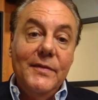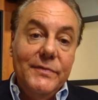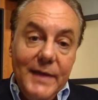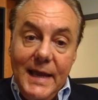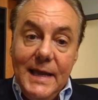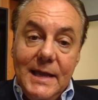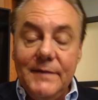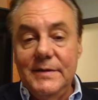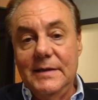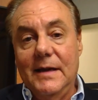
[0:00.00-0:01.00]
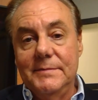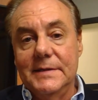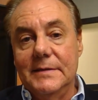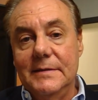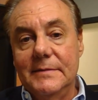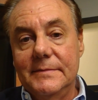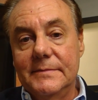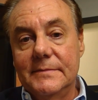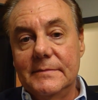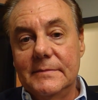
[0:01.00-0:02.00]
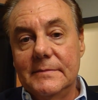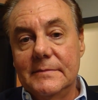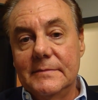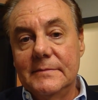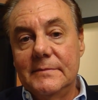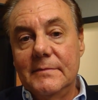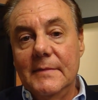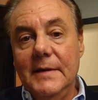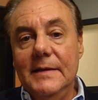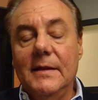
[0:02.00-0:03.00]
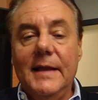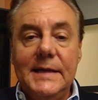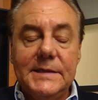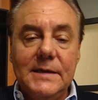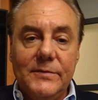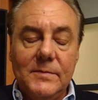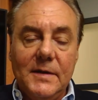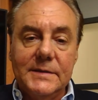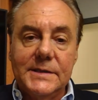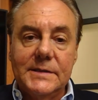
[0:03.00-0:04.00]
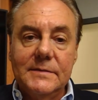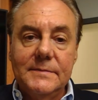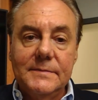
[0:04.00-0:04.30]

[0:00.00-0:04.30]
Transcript: They have adopted in the last several months.